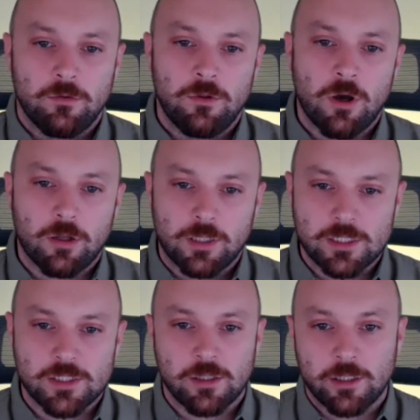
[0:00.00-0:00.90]
not
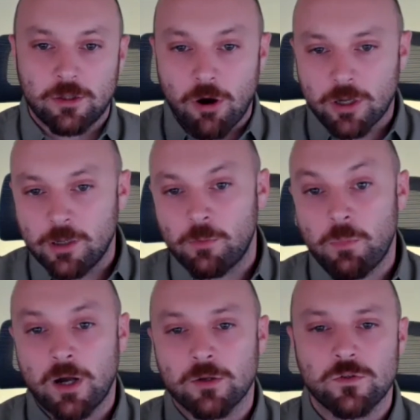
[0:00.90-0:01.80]
necessarily talking
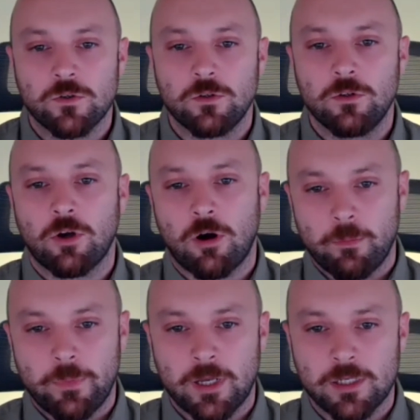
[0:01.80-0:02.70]
about certain
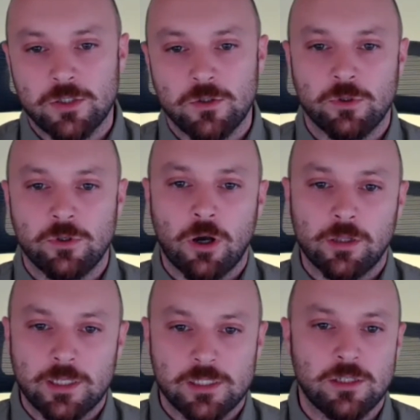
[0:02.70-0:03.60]
topics. You were not
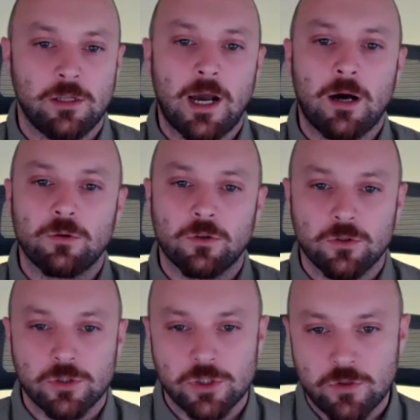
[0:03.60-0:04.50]
necessarily out
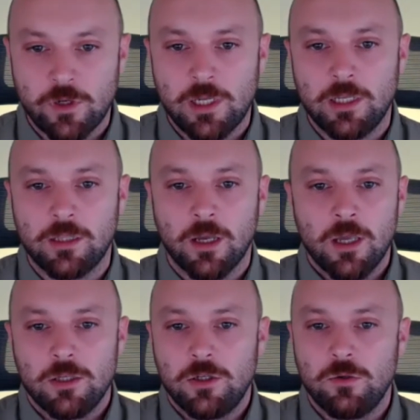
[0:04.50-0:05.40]
on the street.
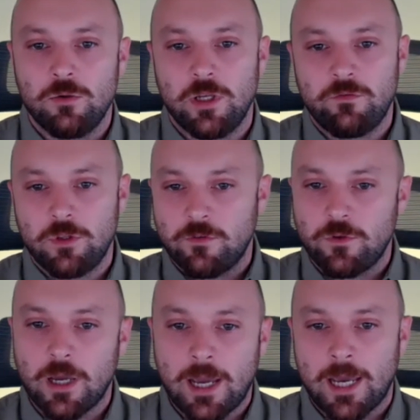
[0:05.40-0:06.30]
You, even if
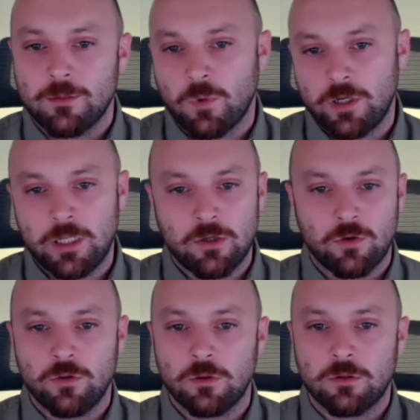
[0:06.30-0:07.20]
you had money, you
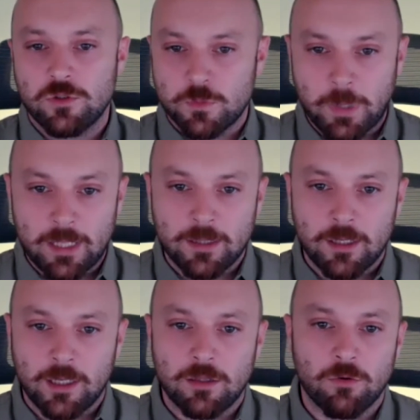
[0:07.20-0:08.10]
couldn't spend
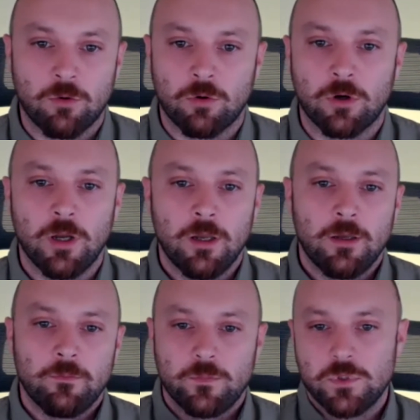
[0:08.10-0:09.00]
it, or
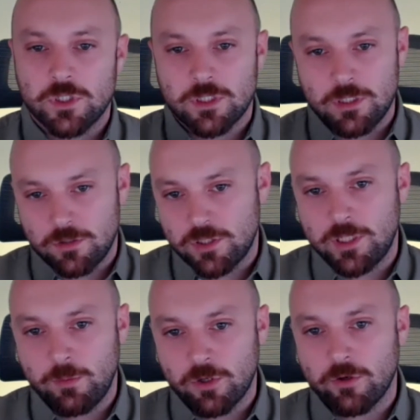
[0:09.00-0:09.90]
just in
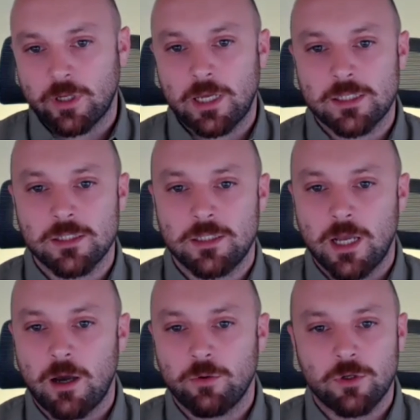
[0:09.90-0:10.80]
similar cases
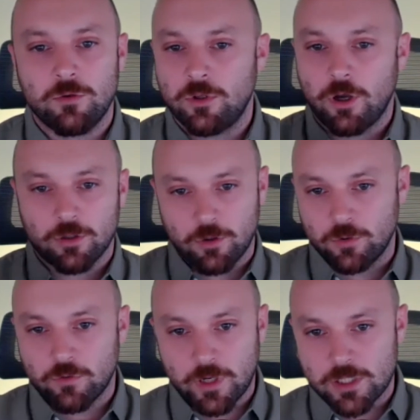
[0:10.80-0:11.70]
now, you could not go
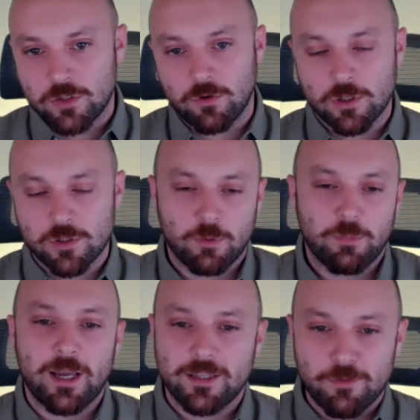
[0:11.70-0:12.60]
to restaurants. Well,
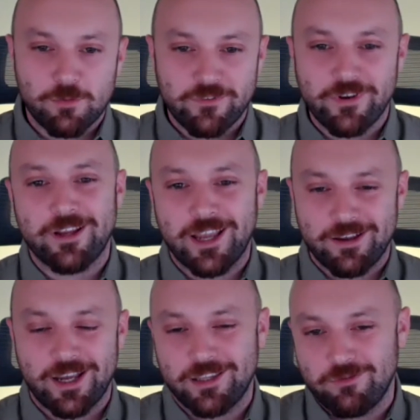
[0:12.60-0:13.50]
back then we very ha-
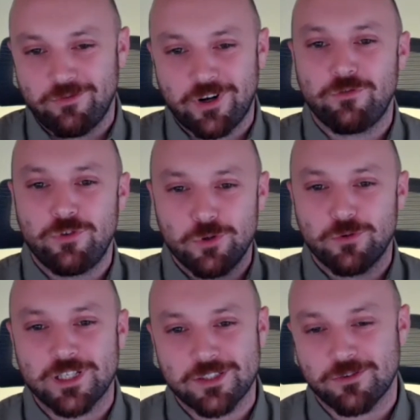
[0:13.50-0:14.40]
had very few
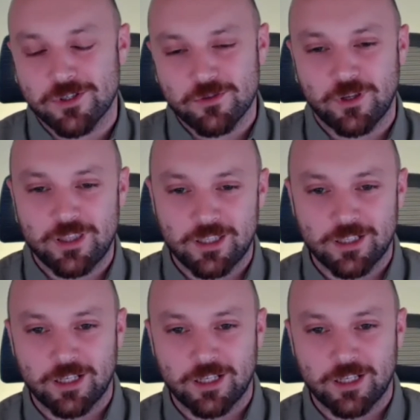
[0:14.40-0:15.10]
restaurants or anything